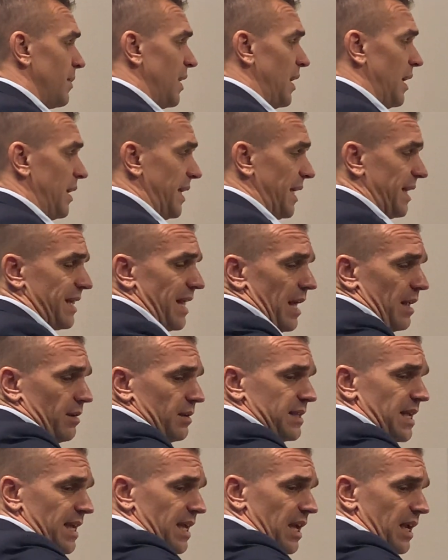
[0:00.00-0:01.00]
and get that
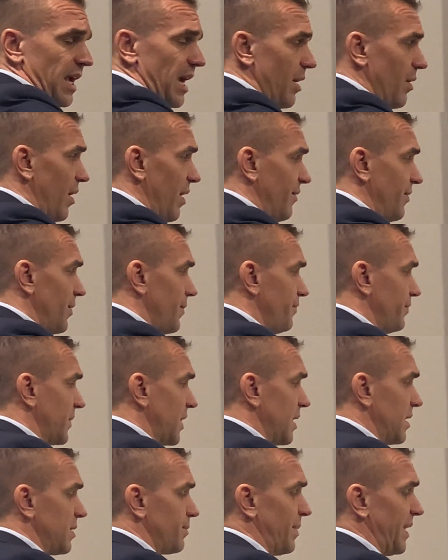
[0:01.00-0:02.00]
taken care of.
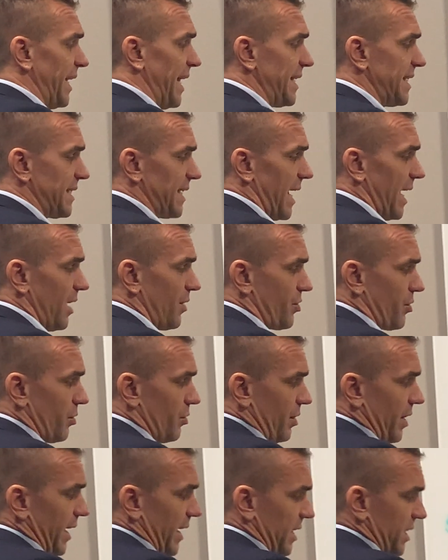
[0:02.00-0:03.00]
But let's say through
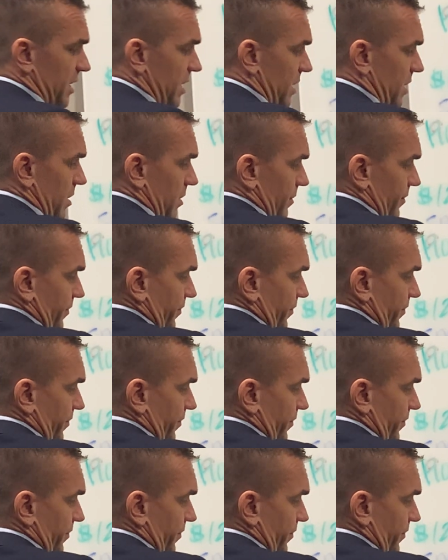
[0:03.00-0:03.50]
this,